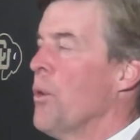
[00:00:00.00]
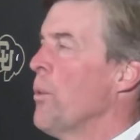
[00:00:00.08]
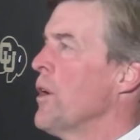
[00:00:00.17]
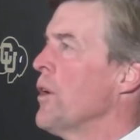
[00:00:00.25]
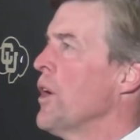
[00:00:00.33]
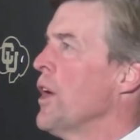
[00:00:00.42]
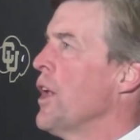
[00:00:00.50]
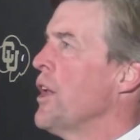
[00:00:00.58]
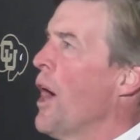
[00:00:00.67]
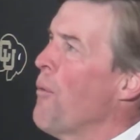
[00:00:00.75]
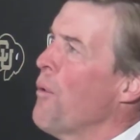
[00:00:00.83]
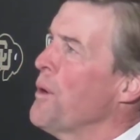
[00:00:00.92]
We're
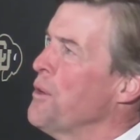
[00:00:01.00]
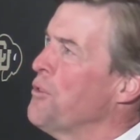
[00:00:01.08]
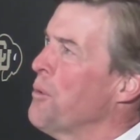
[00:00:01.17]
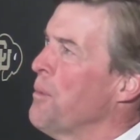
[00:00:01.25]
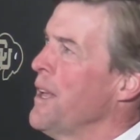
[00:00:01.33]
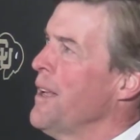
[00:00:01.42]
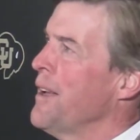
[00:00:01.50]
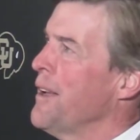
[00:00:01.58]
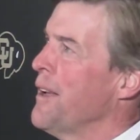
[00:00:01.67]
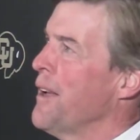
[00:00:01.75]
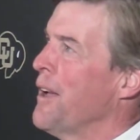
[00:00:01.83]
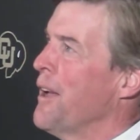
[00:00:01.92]
not where we used to be.
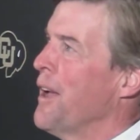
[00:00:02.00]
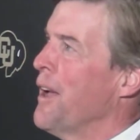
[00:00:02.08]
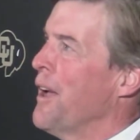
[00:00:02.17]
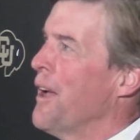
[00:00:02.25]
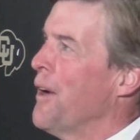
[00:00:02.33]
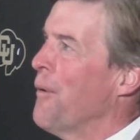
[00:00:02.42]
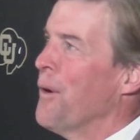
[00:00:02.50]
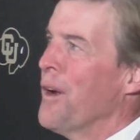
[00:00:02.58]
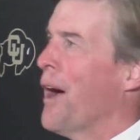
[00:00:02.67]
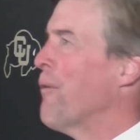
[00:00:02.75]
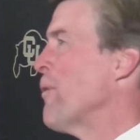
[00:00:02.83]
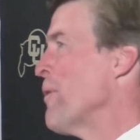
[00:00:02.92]
We're
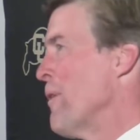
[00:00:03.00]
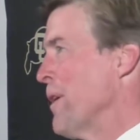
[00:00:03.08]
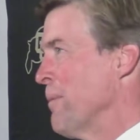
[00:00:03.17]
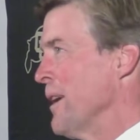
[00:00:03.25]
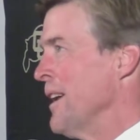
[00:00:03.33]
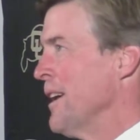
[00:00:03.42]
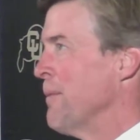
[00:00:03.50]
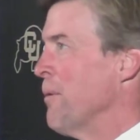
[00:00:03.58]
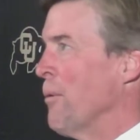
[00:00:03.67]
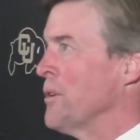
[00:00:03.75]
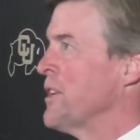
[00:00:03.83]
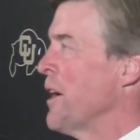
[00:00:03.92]
not where we want to be,
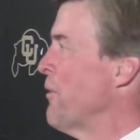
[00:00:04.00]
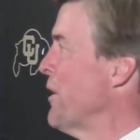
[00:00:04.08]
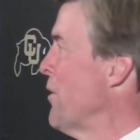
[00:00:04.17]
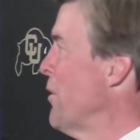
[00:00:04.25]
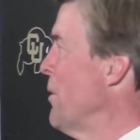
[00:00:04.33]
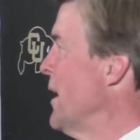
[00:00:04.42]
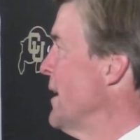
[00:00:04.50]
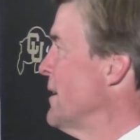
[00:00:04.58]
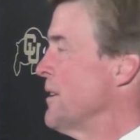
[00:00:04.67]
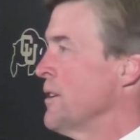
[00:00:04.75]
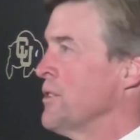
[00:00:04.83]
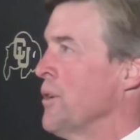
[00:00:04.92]
but we're definitely on the way.
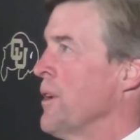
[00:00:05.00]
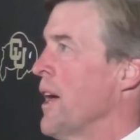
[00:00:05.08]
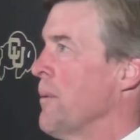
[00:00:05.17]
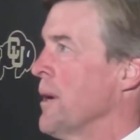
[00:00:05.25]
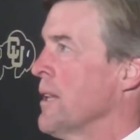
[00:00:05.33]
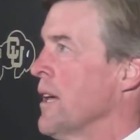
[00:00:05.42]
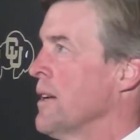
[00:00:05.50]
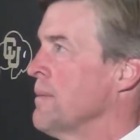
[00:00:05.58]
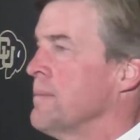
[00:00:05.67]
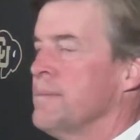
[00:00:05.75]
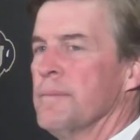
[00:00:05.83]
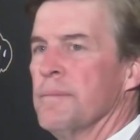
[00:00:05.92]
There's no doubt about that.
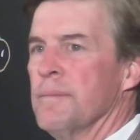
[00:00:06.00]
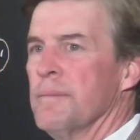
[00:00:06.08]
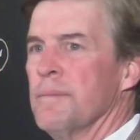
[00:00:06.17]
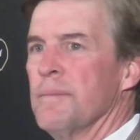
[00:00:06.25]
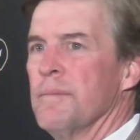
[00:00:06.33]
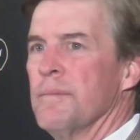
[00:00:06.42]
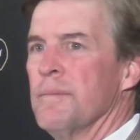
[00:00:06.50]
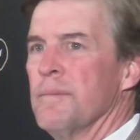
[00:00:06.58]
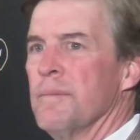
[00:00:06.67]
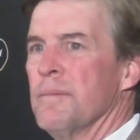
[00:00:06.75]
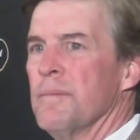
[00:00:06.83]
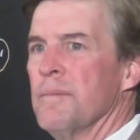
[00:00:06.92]
Obviously,
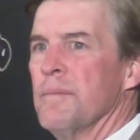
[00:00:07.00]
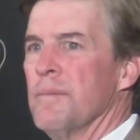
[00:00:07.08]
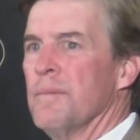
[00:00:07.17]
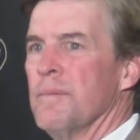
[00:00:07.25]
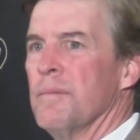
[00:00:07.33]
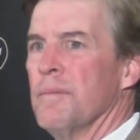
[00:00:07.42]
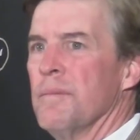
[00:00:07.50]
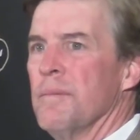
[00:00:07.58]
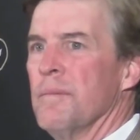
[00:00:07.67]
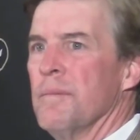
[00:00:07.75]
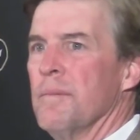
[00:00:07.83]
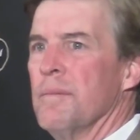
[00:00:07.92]
last week the train
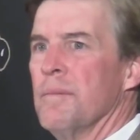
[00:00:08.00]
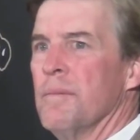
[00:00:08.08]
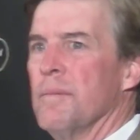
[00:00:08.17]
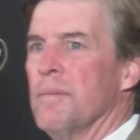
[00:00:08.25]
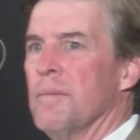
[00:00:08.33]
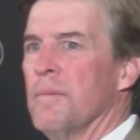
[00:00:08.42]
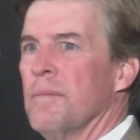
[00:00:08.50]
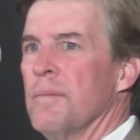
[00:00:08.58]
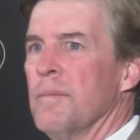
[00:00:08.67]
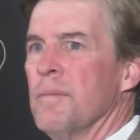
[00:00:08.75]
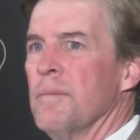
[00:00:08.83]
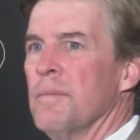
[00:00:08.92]
seemed to get off the
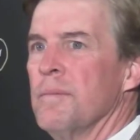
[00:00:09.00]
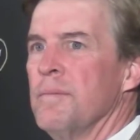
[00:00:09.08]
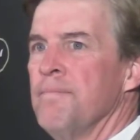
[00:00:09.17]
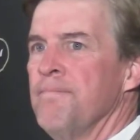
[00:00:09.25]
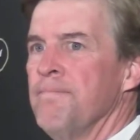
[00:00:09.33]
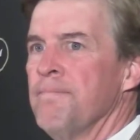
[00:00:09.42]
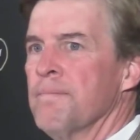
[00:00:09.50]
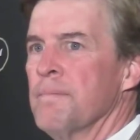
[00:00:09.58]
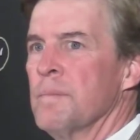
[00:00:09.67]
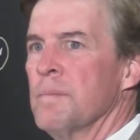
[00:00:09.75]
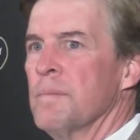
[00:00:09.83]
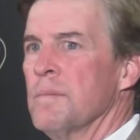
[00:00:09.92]
tracks a little bit
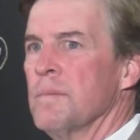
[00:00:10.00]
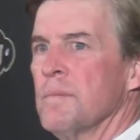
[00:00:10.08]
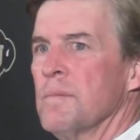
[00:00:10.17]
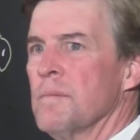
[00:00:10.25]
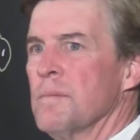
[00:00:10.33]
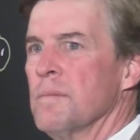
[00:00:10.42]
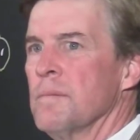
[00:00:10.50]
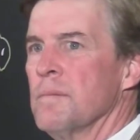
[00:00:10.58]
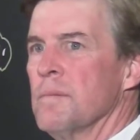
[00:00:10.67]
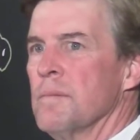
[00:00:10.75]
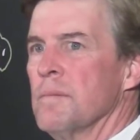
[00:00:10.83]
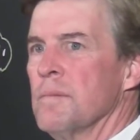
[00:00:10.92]
you didn't get the win this
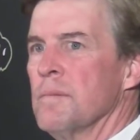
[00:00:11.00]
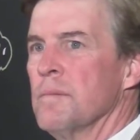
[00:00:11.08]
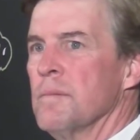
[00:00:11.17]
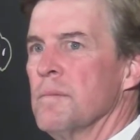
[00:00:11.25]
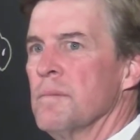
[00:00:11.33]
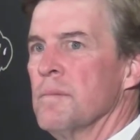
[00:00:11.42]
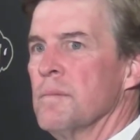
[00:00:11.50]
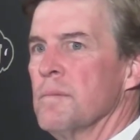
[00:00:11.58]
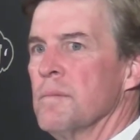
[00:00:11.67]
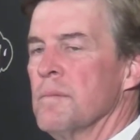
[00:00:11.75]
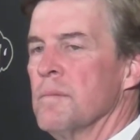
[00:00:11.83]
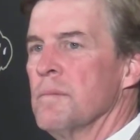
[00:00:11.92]
week, but is it a little
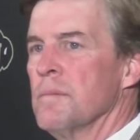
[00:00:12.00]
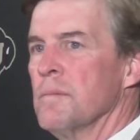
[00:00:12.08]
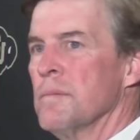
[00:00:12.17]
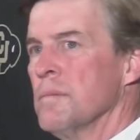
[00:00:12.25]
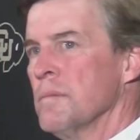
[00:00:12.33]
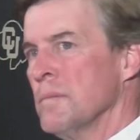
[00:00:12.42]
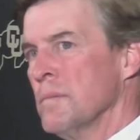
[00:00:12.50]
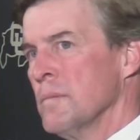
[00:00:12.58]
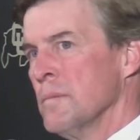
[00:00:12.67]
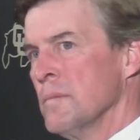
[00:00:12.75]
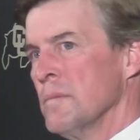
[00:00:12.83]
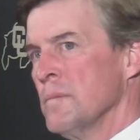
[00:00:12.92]
bit encouraging to see
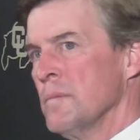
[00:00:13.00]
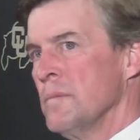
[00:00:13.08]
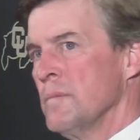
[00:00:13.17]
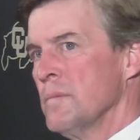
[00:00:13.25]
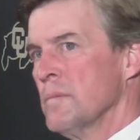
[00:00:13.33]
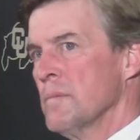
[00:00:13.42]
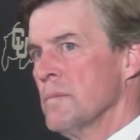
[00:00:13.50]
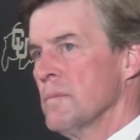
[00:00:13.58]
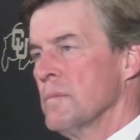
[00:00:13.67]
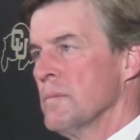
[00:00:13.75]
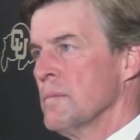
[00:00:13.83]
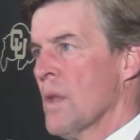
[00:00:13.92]
the train kind of get back
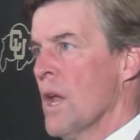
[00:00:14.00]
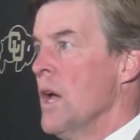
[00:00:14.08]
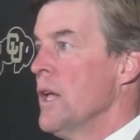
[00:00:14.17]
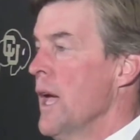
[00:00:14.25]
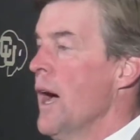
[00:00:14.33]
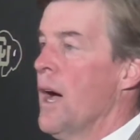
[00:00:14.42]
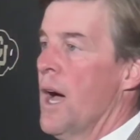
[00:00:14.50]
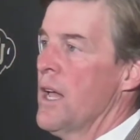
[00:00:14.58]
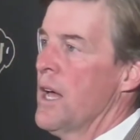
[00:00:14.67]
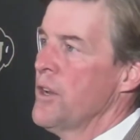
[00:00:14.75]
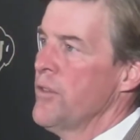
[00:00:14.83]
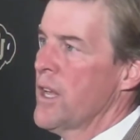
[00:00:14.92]
on the tracks? Yeah,
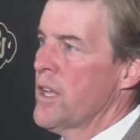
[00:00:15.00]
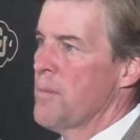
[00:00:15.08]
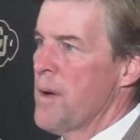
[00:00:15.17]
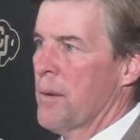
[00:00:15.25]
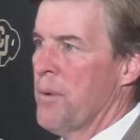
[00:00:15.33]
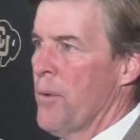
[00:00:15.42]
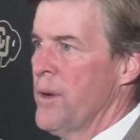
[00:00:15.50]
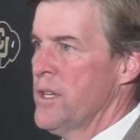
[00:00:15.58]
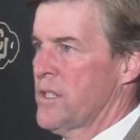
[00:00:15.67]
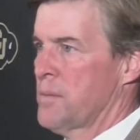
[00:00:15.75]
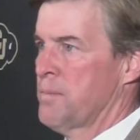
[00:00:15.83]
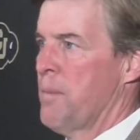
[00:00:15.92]
I, I knew they'd come back and play. We
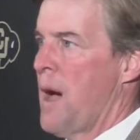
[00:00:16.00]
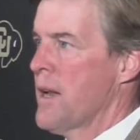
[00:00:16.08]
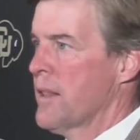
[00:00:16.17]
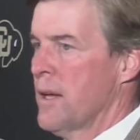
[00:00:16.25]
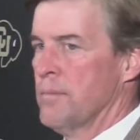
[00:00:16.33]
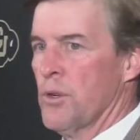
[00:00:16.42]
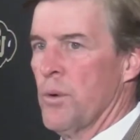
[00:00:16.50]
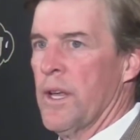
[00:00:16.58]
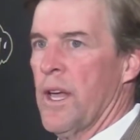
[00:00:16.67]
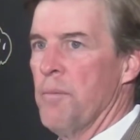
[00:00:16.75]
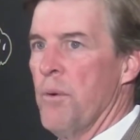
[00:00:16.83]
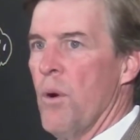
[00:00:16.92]
just spotted them
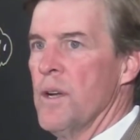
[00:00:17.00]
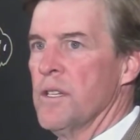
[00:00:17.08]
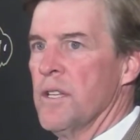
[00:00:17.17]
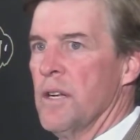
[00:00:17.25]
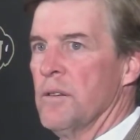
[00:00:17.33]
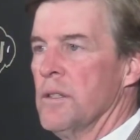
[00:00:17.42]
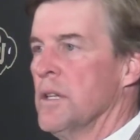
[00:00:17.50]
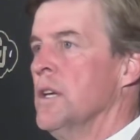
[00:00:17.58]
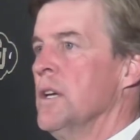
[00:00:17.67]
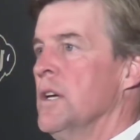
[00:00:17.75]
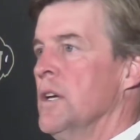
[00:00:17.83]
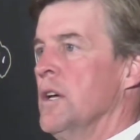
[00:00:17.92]
28 points, and then
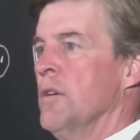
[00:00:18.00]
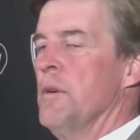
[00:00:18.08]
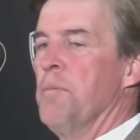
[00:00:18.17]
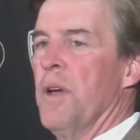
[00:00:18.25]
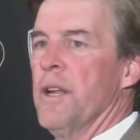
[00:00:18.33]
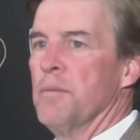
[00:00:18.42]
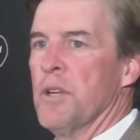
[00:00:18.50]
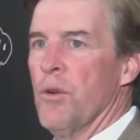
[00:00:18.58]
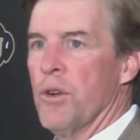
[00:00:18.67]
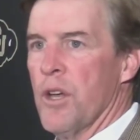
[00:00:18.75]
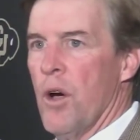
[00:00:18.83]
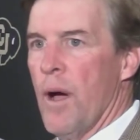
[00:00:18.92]
we played them
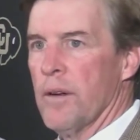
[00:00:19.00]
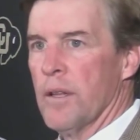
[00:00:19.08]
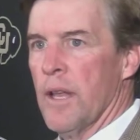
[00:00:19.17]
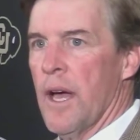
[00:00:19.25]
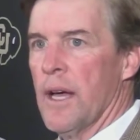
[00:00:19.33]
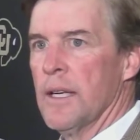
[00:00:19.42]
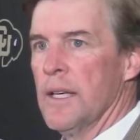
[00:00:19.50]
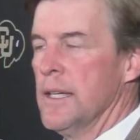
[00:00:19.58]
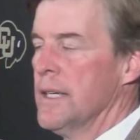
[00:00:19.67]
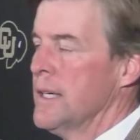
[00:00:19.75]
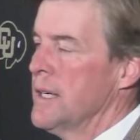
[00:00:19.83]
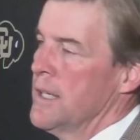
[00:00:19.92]
toe to toe after that.
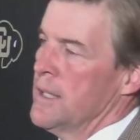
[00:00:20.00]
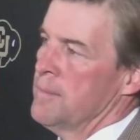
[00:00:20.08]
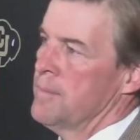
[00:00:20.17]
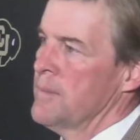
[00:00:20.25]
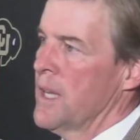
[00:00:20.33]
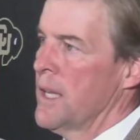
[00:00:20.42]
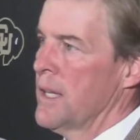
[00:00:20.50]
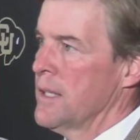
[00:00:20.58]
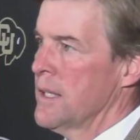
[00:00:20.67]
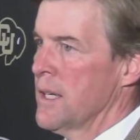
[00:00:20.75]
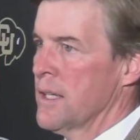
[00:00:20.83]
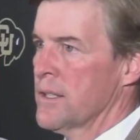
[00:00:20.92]
Um,
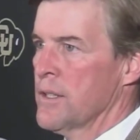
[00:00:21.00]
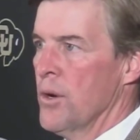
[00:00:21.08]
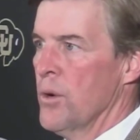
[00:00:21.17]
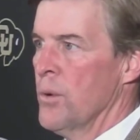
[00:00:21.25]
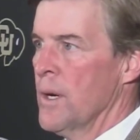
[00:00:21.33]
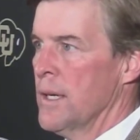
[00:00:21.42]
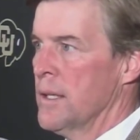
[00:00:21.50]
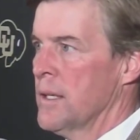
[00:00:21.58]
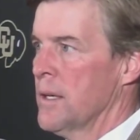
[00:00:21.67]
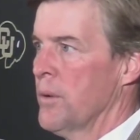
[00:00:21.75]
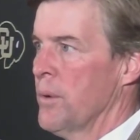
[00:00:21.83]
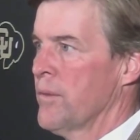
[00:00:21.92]
and uh, so uh,
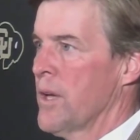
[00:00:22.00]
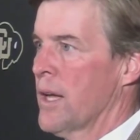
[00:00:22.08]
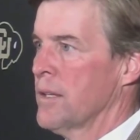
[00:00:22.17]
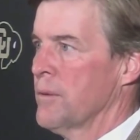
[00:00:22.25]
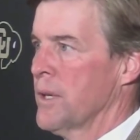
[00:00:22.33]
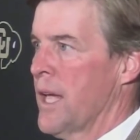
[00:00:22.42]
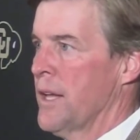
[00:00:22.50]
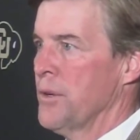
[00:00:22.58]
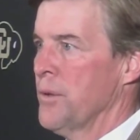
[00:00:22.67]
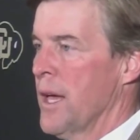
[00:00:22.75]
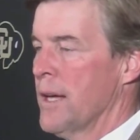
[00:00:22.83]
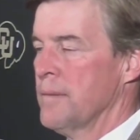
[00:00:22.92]
we've got can't
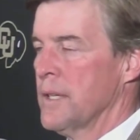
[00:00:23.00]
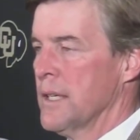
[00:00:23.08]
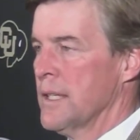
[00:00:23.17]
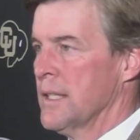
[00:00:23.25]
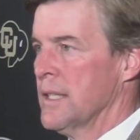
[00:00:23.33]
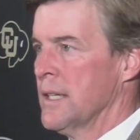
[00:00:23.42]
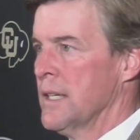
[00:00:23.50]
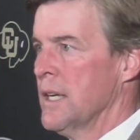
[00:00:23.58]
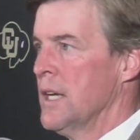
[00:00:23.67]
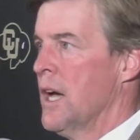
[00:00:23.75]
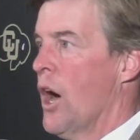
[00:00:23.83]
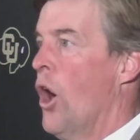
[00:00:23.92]
do that, and uh,
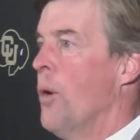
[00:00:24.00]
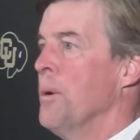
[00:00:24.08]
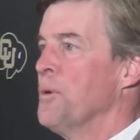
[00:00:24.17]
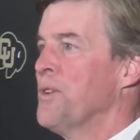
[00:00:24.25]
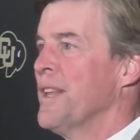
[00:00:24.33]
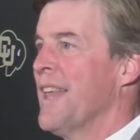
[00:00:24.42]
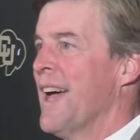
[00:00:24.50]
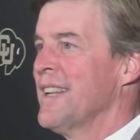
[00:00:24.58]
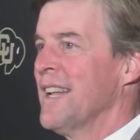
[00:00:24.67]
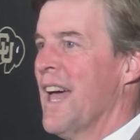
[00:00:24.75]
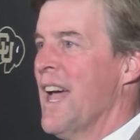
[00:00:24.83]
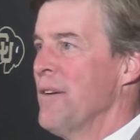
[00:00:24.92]
almost did that
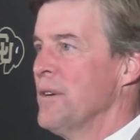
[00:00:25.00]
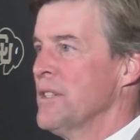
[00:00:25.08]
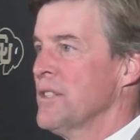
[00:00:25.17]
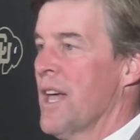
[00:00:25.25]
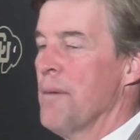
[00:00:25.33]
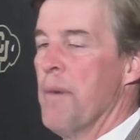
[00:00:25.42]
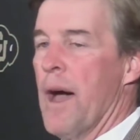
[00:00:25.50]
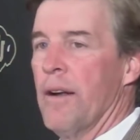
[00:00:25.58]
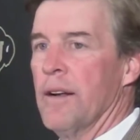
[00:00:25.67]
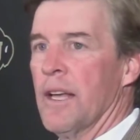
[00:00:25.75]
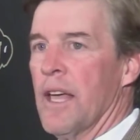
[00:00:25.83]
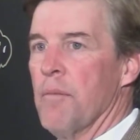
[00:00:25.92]
today. We just kept
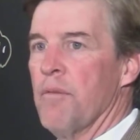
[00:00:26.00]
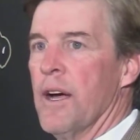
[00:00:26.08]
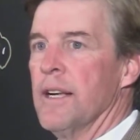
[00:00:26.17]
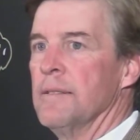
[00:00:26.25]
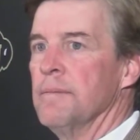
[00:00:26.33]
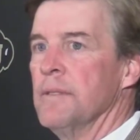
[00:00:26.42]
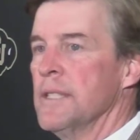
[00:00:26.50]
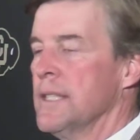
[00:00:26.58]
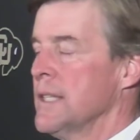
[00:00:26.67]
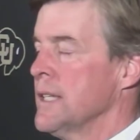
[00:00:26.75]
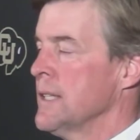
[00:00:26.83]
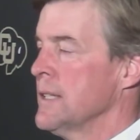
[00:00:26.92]
battling and kept fighting.
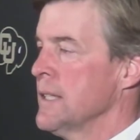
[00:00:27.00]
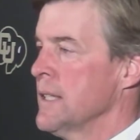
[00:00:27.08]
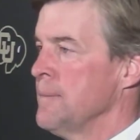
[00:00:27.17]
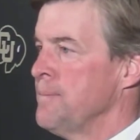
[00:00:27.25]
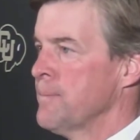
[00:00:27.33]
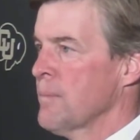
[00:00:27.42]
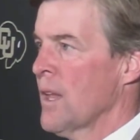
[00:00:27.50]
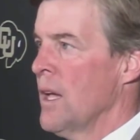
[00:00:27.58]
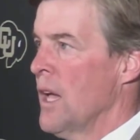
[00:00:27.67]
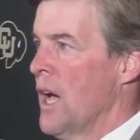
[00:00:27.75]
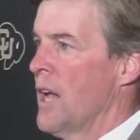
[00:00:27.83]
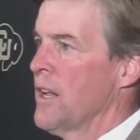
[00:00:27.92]
And uh,
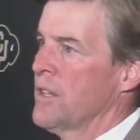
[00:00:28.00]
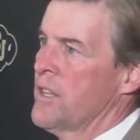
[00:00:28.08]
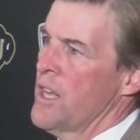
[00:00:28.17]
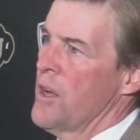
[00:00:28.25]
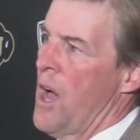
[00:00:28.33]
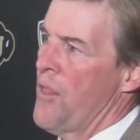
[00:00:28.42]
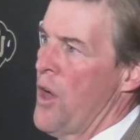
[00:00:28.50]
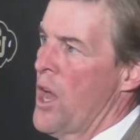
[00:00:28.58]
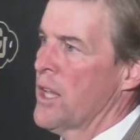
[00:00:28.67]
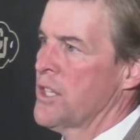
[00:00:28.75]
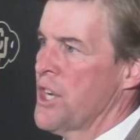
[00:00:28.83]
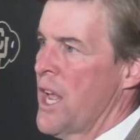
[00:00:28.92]
I, I tell you, I
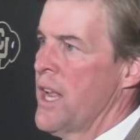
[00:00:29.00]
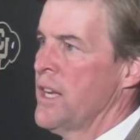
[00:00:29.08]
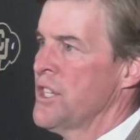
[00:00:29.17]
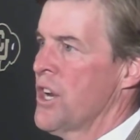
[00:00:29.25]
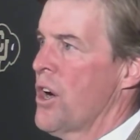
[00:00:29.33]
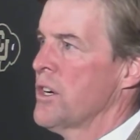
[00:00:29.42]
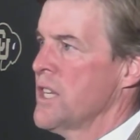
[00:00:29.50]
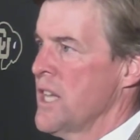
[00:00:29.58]
thought a change in our